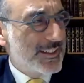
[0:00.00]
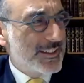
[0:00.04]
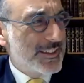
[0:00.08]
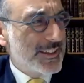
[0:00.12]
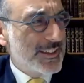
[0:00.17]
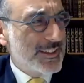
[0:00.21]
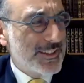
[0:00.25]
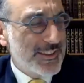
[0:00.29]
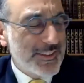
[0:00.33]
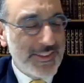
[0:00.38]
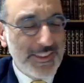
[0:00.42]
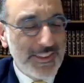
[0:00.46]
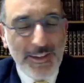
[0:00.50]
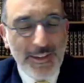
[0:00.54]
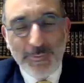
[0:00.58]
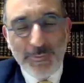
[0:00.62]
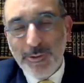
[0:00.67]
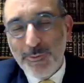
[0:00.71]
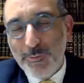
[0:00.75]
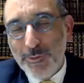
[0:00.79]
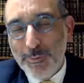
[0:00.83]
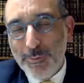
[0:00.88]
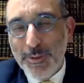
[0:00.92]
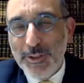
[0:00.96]
this theme
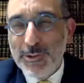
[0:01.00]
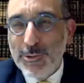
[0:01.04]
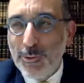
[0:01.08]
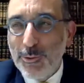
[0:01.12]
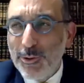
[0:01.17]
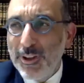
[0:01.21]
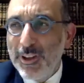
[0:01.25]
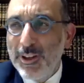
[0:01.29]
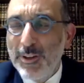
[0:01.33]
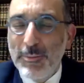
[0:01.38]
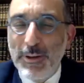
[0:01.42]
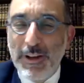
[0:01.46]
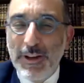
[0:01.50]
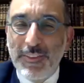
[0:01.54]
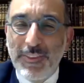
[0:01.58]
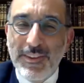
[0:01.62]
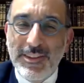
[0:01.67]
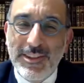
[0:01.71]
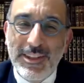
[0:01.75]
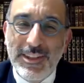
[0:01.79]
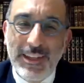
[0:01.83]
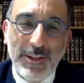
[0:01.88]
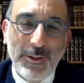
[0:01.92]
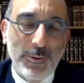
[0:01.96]
that we've been talking about,
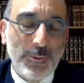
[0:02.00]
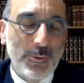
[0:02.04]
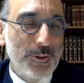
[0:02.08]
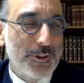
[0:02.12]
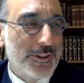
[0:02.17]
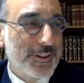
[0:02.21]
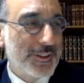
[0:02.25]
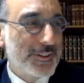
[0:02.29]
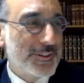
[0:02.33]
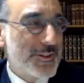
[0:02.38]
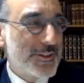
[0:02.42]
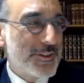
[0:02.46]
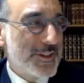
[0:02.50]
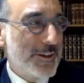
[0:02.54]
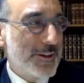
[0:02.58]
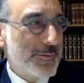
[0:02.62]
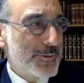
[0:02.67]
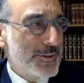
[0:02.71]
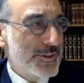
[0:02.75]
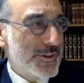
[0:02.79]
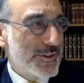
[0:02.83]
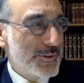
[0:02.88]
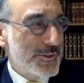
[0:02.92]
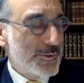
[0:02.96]
this inner world. Because I
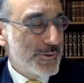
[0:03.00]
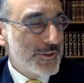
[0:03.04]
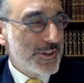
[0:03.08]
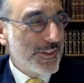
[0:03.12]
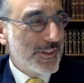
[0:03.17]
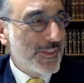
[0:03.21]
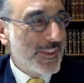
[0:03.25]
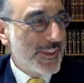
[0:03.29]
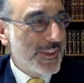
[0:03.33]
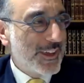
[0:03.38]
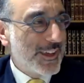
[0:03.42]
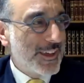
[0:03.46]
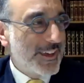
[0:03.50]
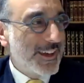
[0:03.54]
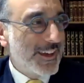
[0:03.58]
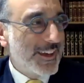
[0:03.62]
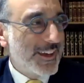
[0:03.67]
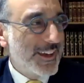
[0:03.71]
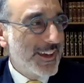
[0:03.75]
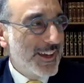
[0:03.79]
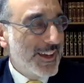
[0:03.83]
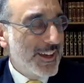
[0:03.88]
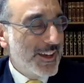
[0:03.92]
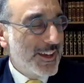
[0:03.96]
was just also thinking,
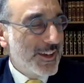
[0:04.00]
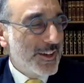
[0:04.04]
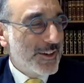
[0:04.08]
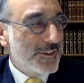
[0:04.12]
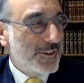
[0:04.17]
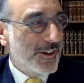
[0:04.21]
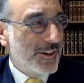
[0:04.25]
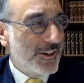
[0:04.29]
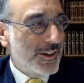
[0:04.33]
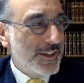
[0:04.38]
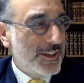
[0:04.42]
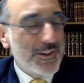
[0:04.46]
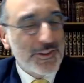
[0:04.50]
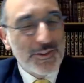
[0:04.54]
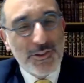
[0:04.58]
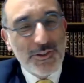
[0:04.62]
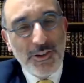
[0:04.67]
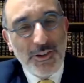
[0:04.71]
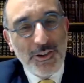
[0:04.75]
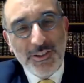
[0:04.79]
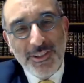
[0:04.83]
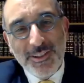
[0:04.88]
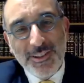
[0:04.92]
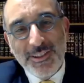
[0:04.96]
in a
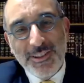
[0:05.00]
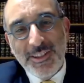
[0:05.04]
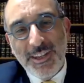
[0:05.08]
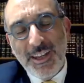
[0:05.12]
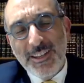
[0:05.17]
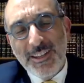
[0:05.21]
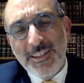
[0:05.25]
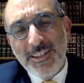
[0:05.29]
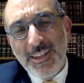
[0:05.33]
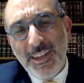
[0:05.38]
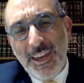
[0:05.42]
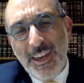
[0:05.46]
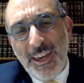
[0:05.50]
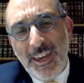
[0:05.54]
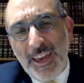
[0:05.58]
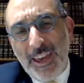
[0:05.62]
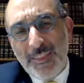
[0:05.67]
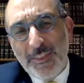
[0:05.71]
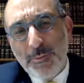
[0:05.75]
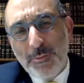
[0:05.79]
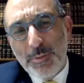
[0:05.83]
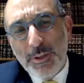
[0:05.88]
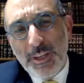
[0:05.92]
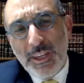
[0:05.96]
certain sense, at
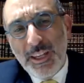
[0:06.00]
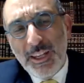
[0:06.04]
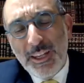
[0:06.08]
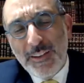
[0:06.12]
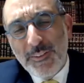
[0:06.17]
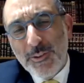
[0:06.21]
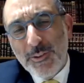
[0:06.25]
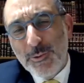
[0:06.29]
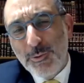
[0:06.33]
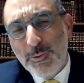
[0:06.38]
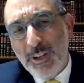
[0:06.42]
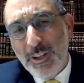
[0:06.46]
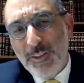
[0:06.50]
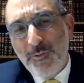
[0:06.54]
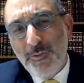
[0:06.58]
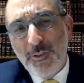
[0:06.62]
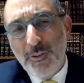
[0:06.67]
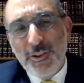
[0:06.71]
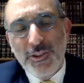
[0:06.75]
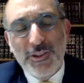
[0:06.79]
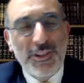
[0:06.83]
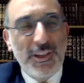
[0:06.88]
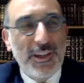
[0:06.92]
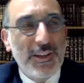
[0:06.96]
the beginning of the
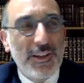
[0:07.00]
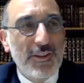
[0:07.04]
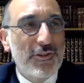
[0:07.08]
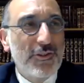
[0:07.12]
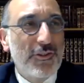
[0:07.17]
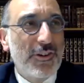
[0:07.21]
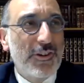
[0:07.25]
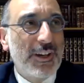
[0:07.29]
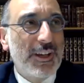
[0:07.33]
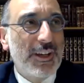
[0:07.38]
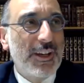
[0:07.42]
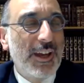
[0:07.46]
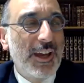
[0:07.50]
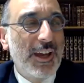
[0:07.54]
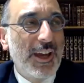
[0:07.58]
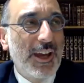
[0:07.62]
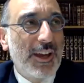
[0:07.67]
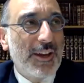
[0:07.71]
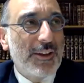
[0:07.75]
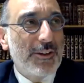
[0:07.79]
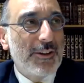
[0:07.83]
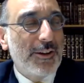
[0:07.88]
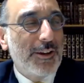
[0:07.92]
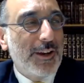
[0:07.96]
21st century,
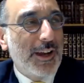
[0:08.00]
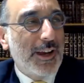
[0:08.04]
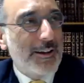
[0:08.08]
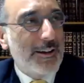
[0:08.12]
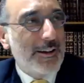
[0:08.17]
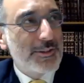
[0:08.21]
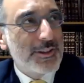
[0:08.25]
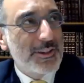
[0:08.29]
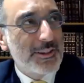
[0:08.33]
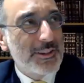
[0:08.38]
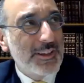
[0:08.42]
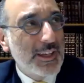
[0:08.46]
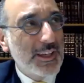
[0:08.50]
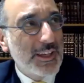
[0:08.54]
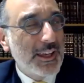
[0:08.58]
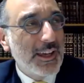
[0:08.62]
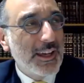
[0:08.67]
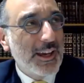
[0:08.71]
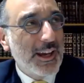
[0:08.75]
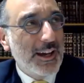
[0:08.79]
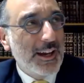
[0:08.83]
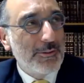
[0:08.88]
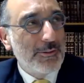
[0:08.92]
like I was thinking